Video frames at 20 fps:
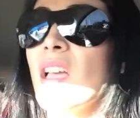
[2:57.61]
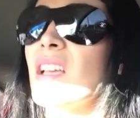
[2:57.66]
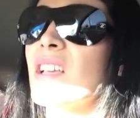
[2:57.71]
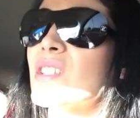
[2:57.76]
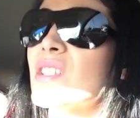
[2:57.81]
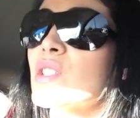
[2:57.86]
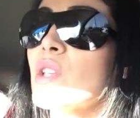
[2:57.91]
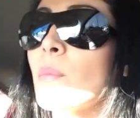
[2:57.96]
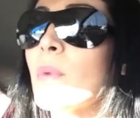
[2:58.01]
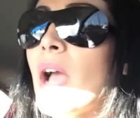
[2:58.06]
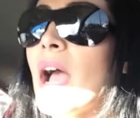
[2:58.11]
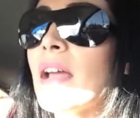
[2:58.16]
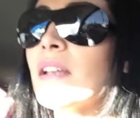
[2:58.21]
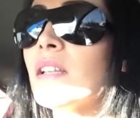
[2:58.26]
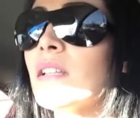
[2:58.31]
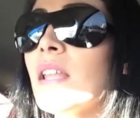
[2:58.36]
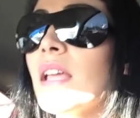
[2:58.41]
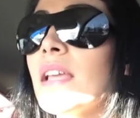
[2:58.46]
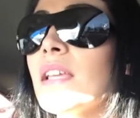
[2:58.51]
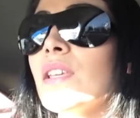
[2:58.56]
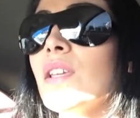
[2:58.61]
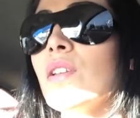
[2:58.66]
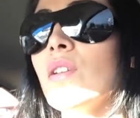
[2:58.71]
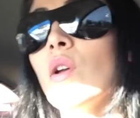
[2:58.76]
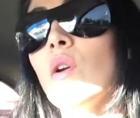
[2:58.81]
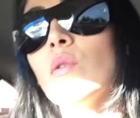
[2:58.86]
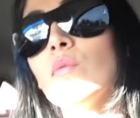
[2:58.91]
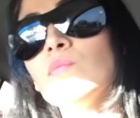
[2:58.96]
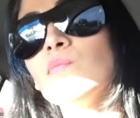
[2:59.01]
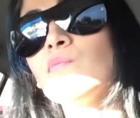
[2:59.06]
so I'm kind of like, you
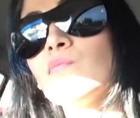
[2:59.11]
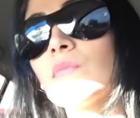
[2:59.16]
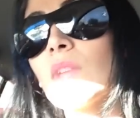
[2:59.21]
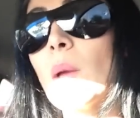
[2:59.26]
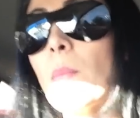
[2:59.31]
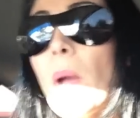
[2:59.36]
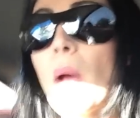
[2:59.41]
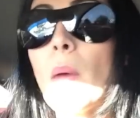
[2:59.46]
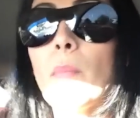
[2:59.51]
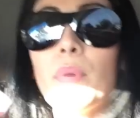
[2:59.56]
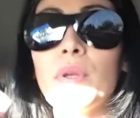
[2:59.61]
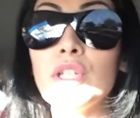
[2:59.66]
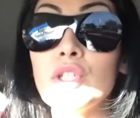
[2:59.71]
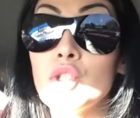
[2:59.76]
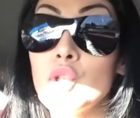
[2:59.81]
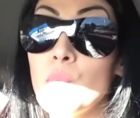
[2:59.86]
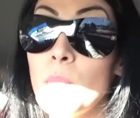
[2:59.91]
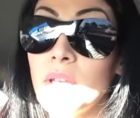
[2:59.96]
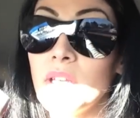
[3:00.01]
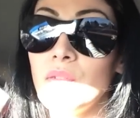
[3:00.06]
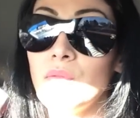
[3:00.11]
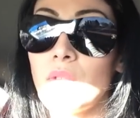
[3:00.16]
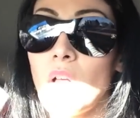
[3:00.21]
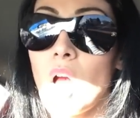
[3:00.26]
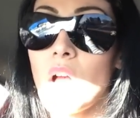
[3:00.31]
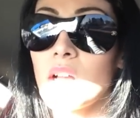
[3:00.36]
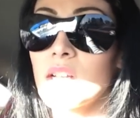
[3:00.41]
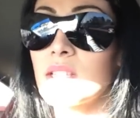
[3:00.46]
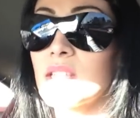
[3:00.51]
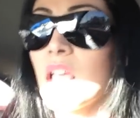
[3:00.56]
know, about putting too many
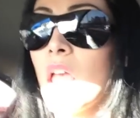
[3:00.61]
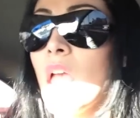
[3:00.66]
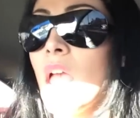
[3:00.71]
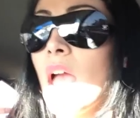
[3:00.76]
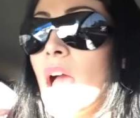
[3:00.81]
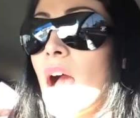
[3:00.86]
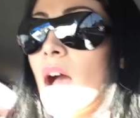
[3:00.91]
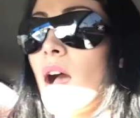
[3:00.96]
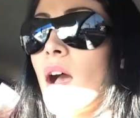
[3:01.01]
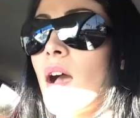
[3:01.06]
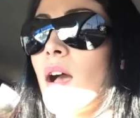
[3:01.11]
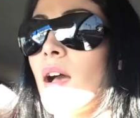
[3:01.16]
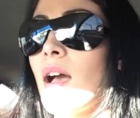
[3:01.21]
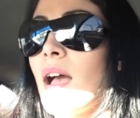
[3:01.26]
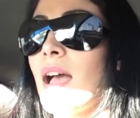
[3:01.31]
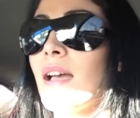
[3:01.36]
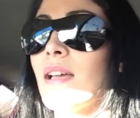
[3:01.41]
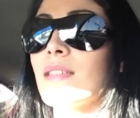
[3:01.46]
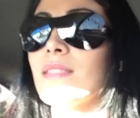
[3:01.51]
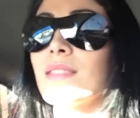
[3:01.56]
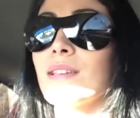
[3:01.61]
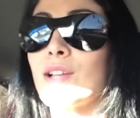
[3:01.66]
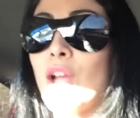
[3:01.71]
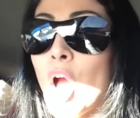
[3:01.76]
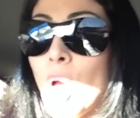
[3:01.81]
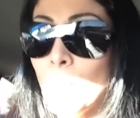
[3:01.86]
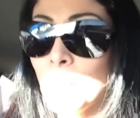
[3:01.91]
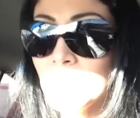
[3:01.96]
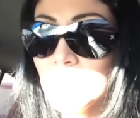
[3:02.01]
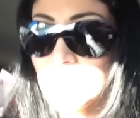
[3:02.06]
vlogs. Uh, the
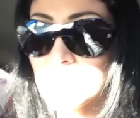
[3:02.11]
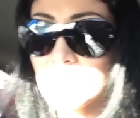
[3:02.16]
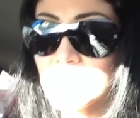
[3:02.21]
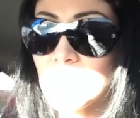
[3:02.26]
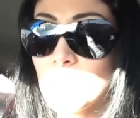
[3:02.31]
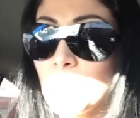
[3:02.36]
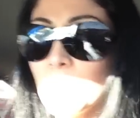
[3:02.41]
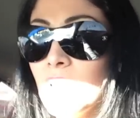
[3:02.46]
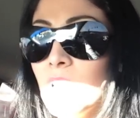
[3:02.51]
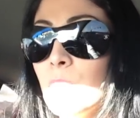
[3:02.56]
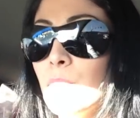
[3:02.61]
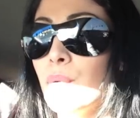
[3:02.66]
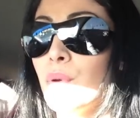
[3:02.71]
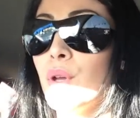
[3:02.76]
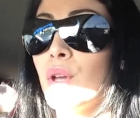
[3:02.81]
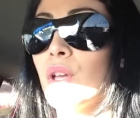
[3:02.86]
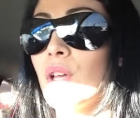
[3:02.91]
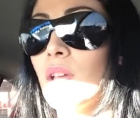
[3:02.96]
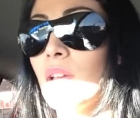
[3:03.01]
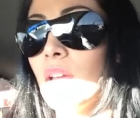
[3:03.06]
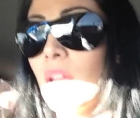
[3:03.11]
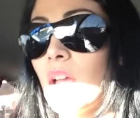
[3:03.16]
comment that somebody put